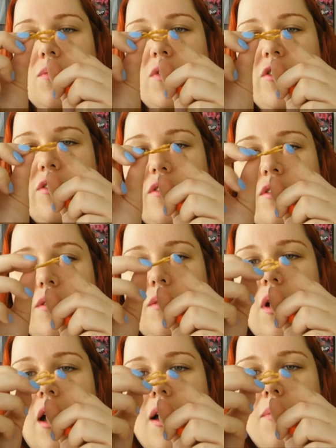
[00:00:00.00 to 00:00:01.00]
which is
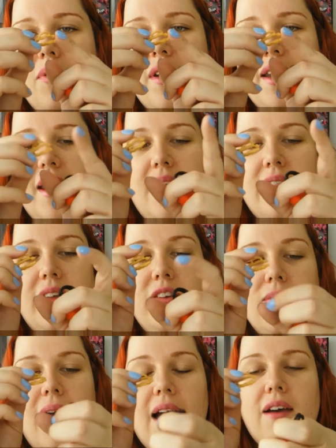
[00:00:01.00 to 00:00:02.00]
pretty neat. And they
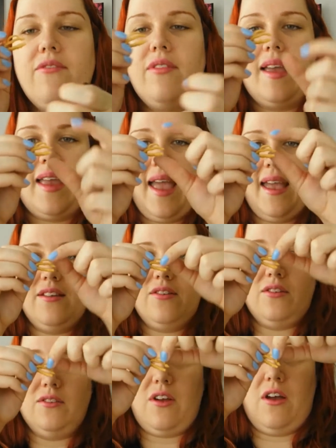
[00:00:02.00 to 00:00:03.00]
do have like
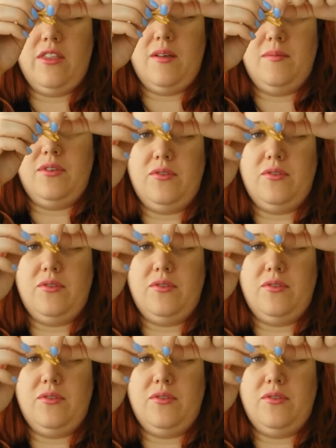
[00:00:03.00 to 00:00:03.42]
handles on them,